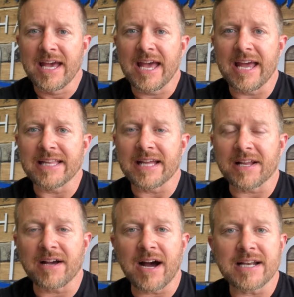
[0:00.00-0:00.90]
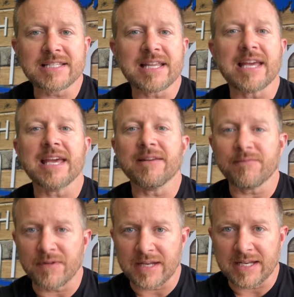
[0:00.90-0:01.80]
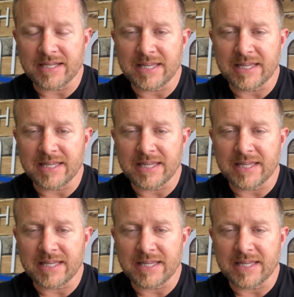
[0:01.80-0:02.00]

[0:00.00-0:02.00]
and that God is infinite,